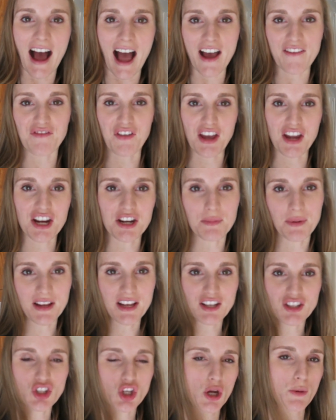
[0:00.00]
I figured
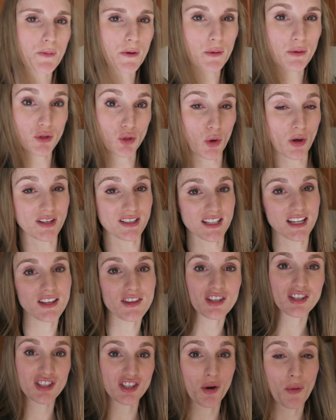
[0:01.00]
because Cooper was going to
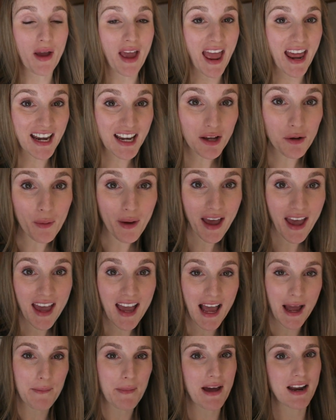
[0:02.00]
eat the snow anyway,
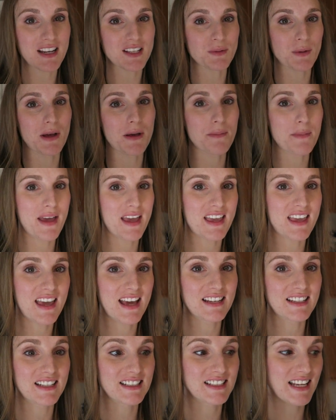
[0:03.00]
I might as well make
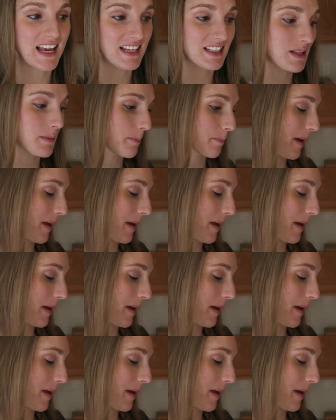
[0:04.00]
it taste